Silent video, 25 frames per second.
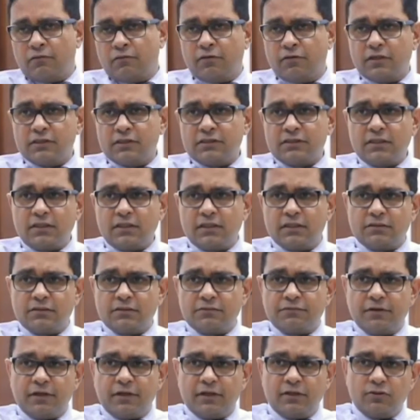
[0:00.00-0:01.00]
Worst
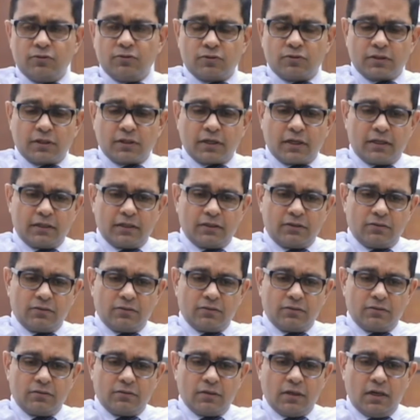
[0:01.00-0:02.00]
is when you try
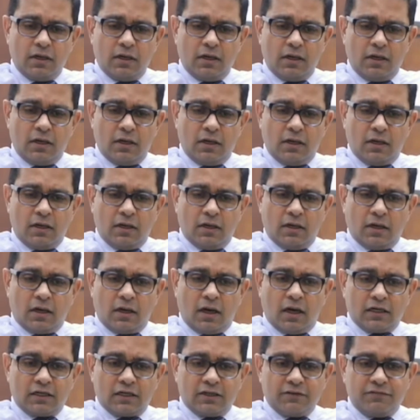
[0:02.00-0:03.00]
to
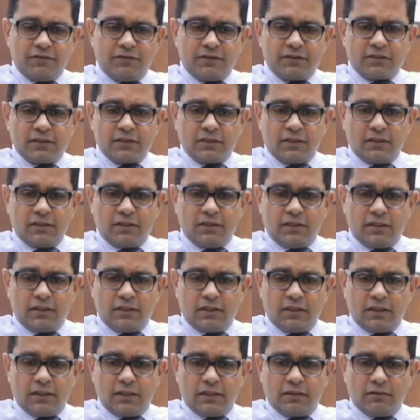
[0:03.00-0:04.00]

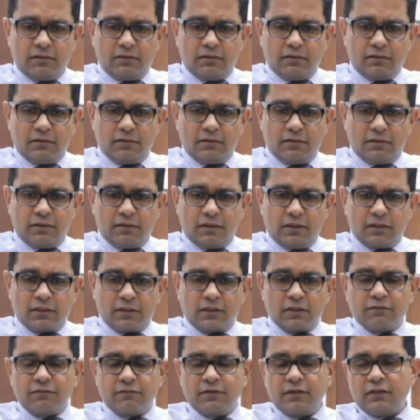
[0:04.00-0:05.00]
artificially
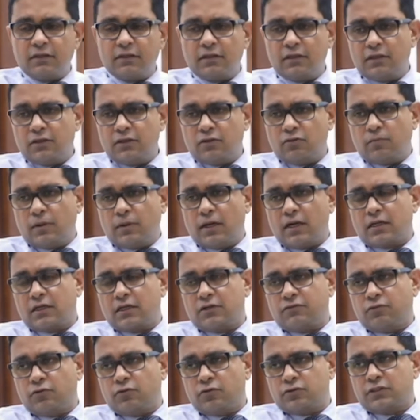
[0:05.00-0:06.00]
intervene into
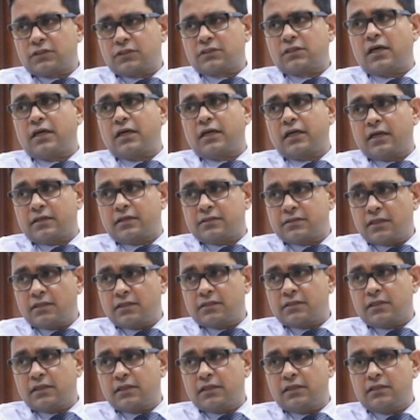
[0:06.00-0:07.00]
market forces like
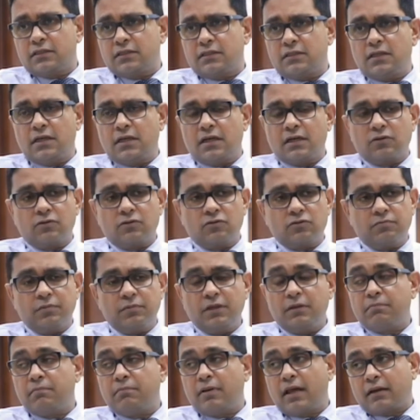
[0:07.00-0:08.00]
exchange rate, there could
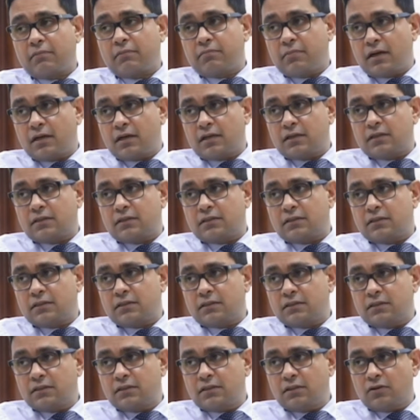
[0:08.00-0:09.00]
be a black market
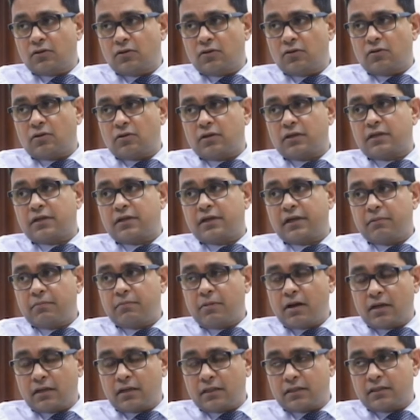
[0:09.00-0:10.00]
or a grey
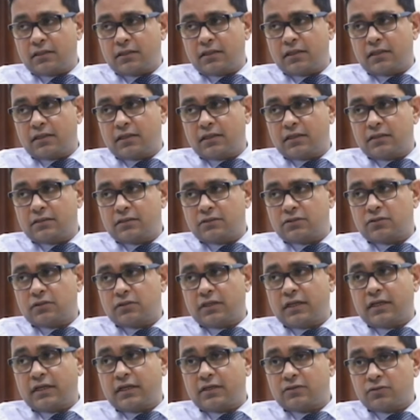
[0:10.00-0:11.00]
market created. So
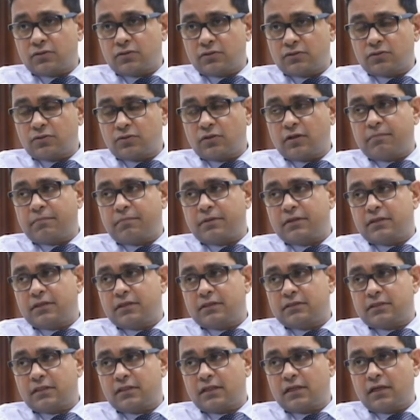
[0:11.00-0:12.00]
that has also happened
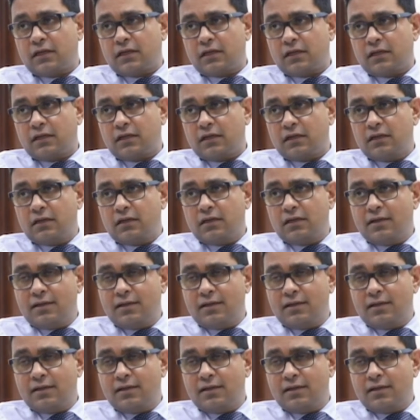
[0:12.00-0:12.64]
in Sri Lanka.